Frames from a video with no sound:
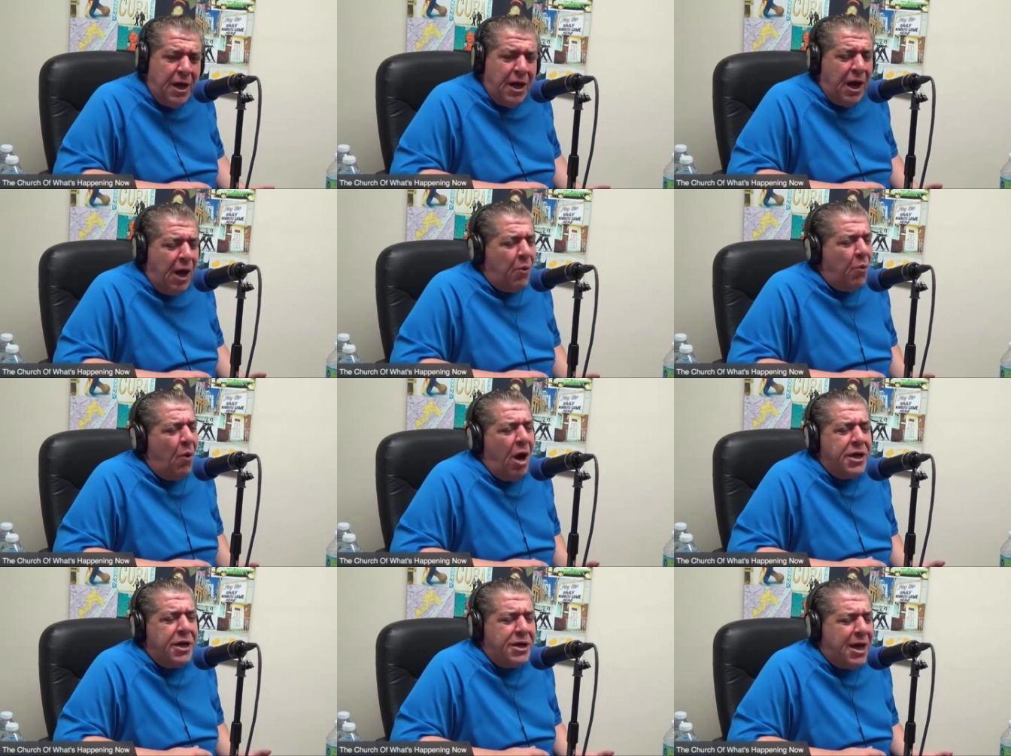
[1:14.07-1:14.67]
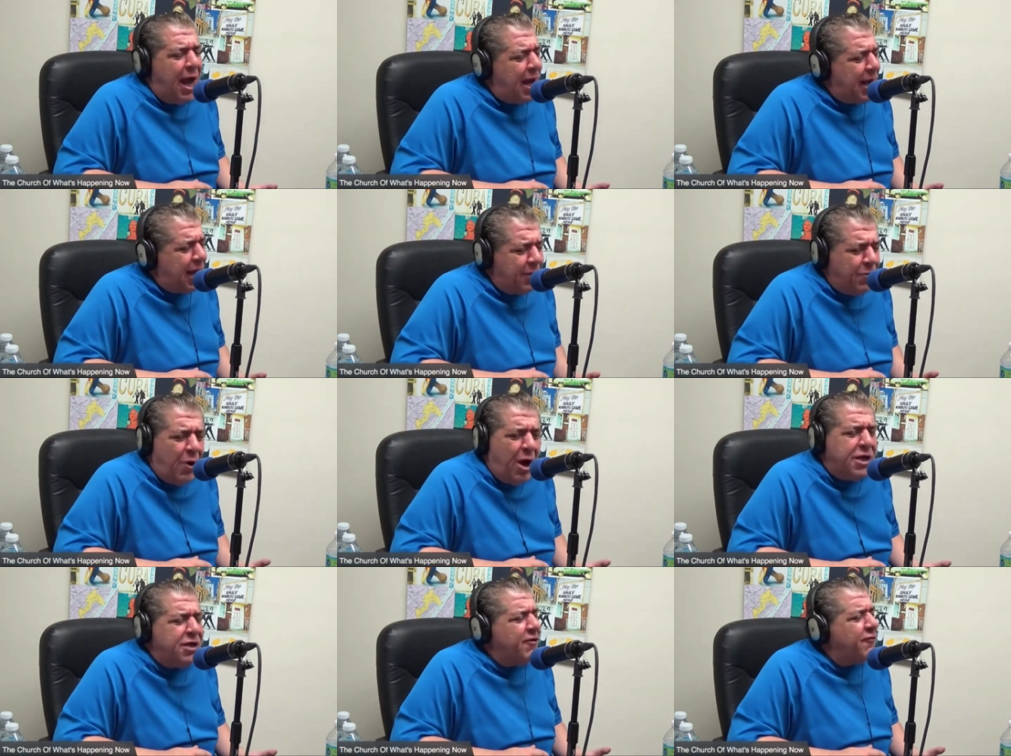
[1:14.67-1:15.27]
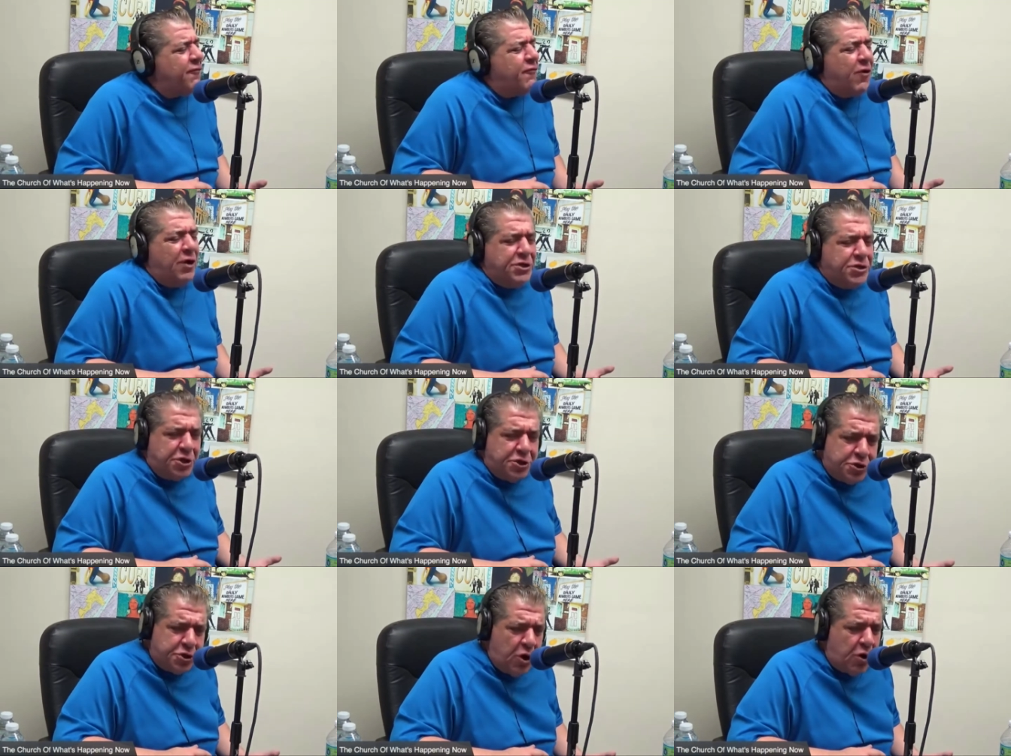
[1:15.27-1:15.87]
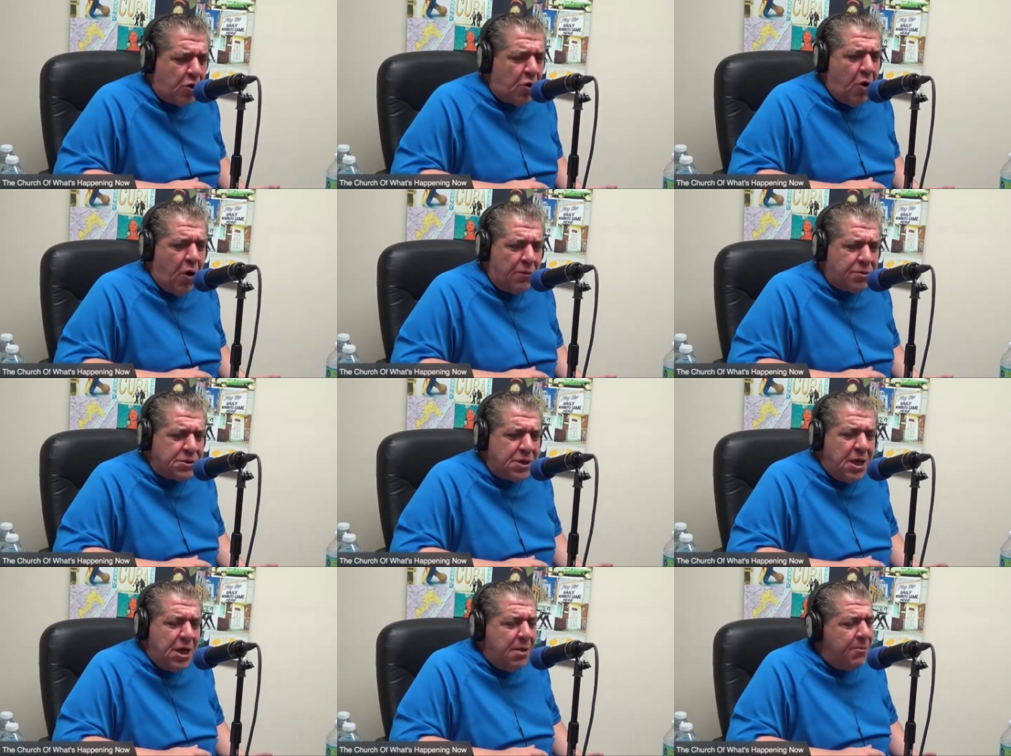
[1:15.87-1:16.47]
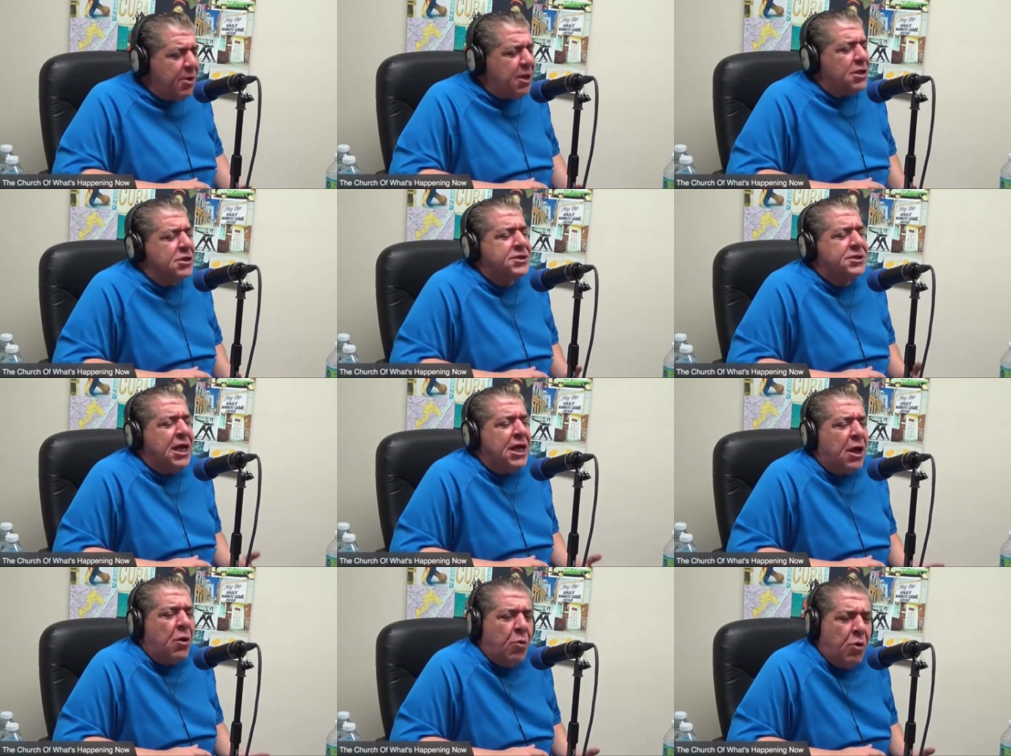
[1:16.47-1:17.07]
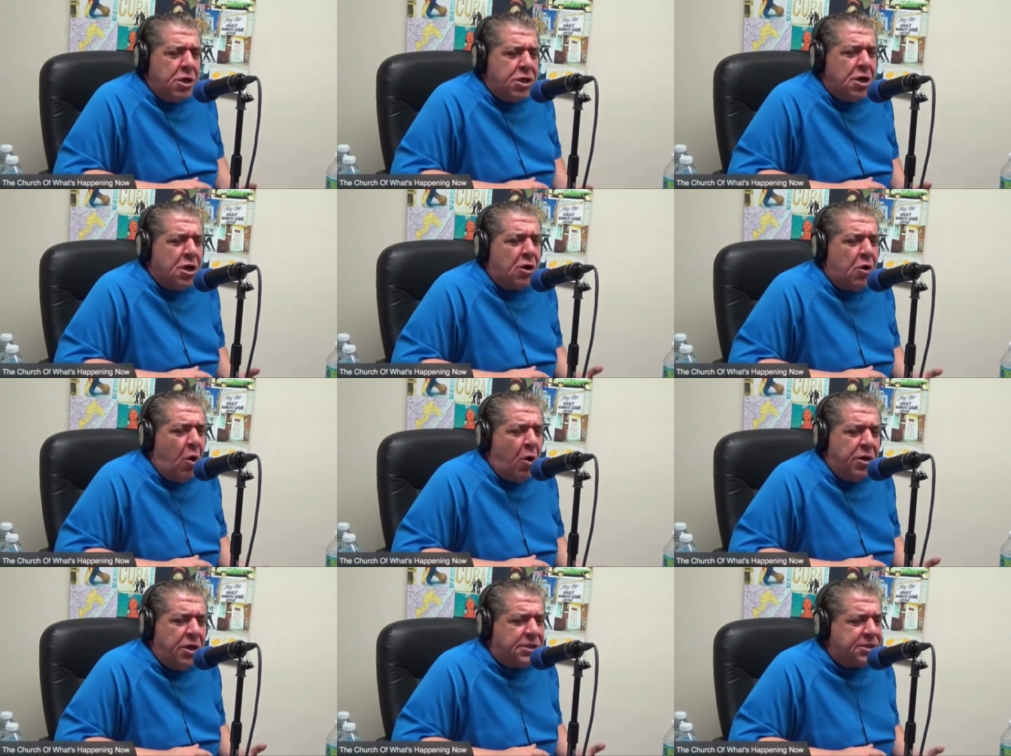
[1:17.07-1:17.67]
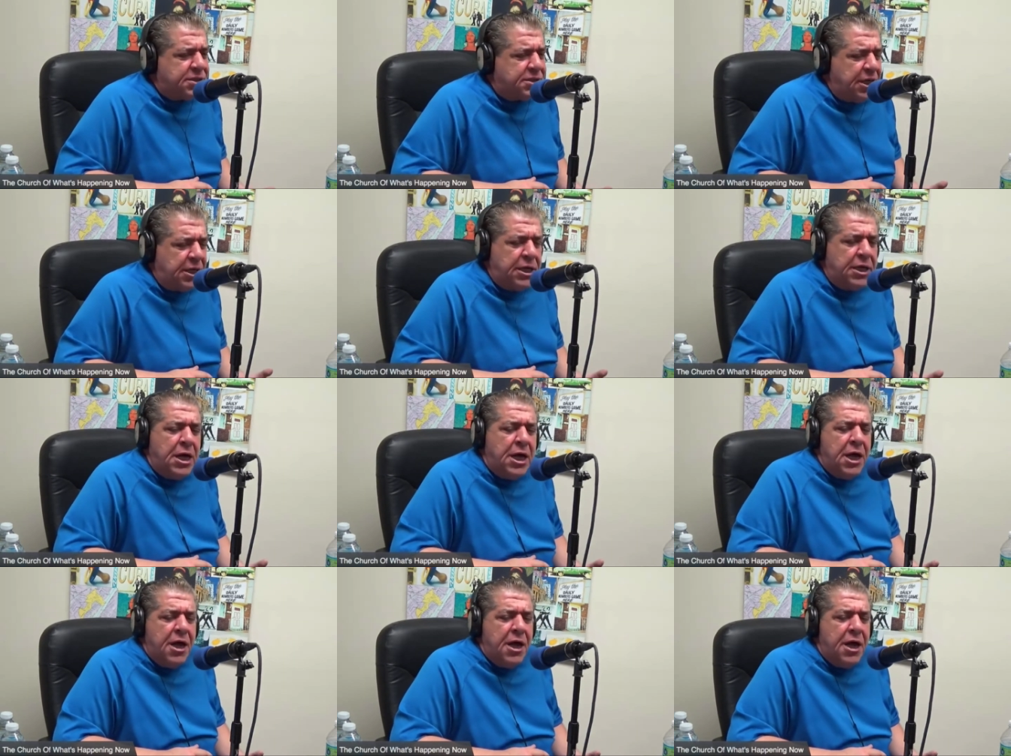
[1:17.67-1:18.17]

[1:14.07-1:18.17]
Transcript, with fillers: and why you're hanging, why your friends are jerk offs. Because think of what you're going to see.